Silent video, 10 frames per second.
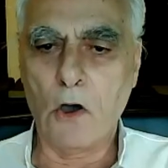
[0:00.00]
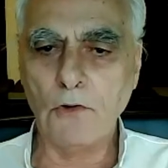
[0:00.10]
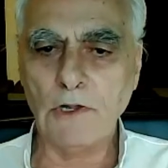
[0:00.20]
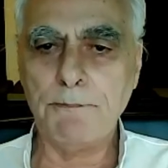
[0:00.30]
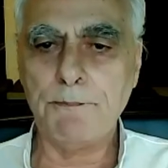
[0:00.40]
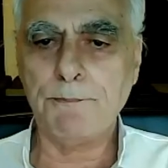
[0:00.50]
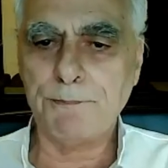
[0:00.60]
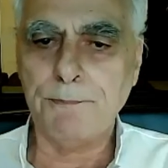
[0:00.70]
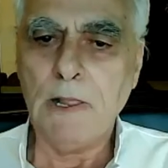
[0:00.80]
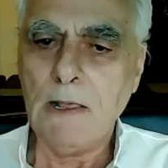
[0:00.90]
The
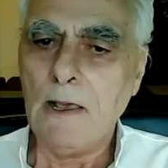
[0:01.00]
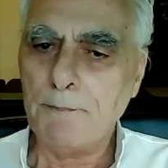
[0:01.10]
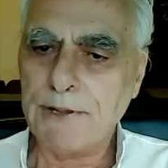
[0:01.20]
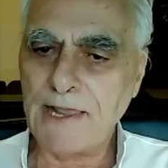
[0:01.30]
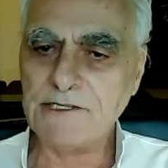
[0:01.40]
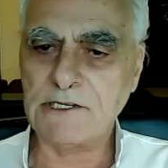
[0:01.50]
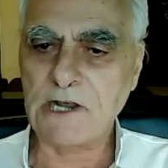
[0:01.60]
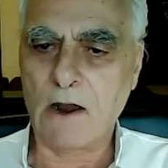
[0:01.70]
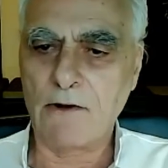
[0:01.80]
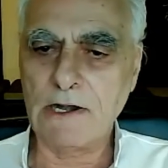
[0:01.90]
holy places
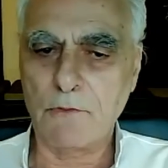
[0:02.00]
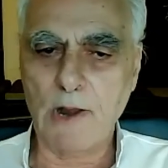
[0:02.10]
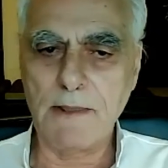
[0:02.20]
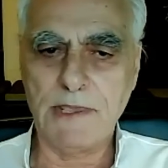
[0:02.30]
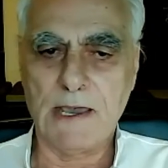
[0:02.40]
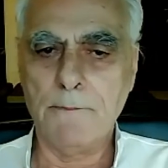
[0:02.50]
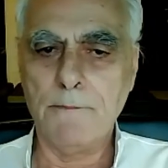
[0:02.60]
are in Arabia,